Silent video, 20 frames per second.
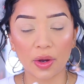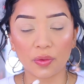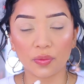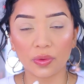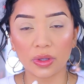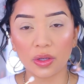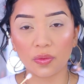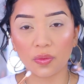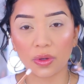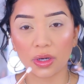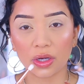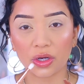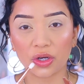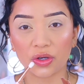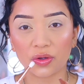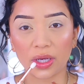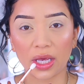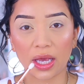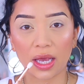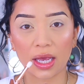I really want to
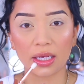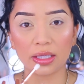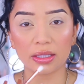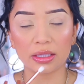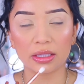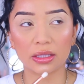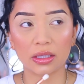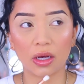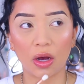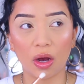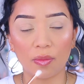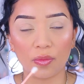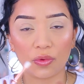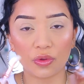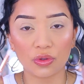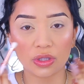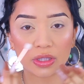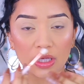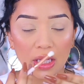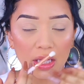create
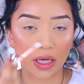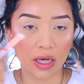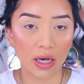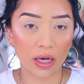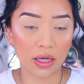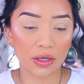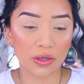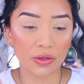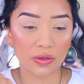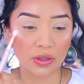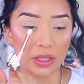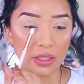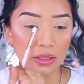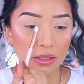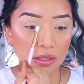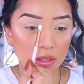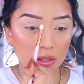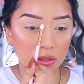almost a cut crease.